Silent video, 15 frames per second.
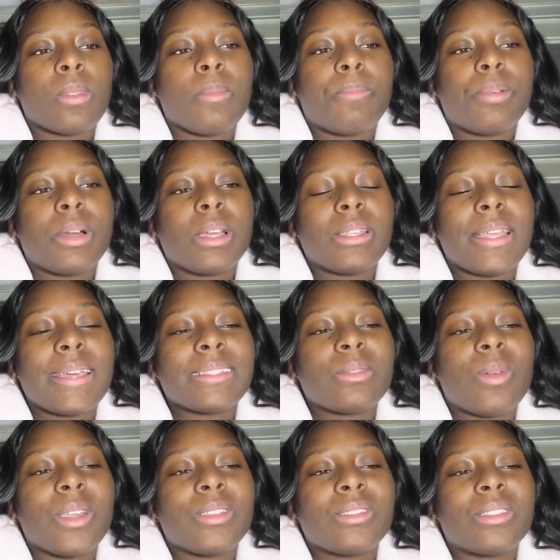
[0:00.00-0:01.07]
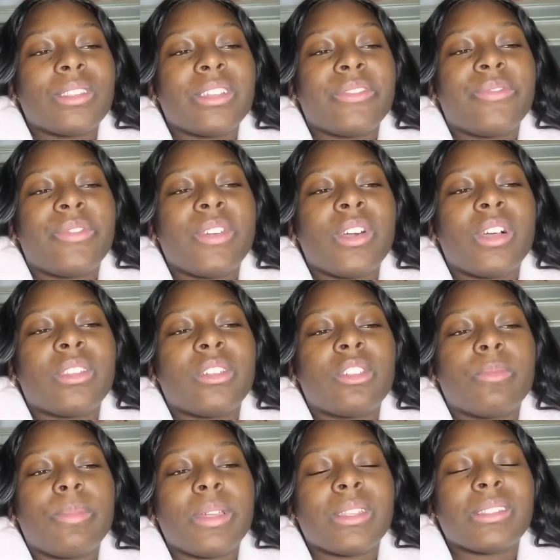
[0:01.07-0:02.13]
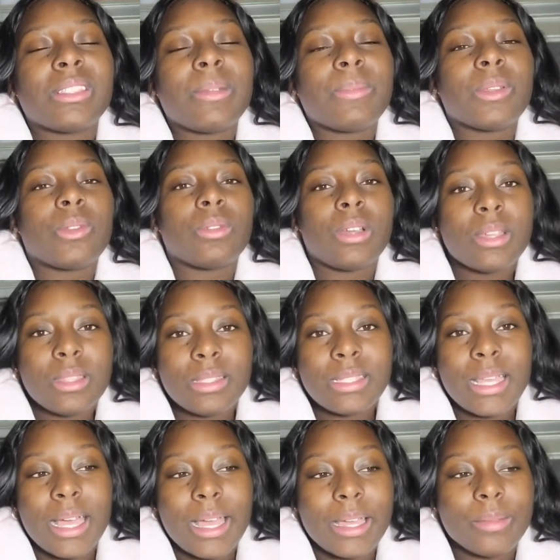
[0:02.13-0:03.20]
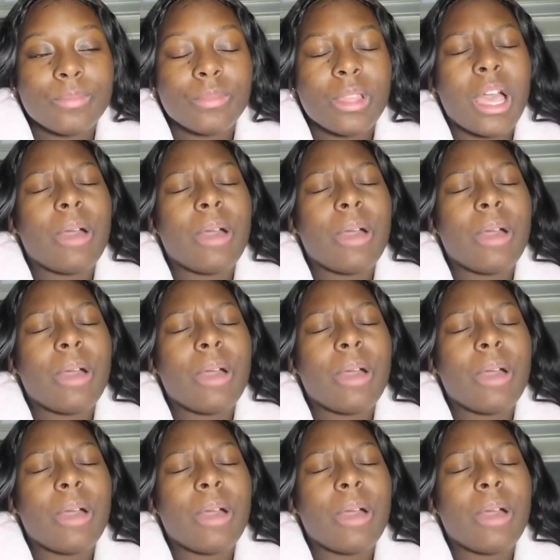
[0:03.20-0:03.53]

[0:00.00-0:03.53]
but that's why you still feel a little bit of something on the other side.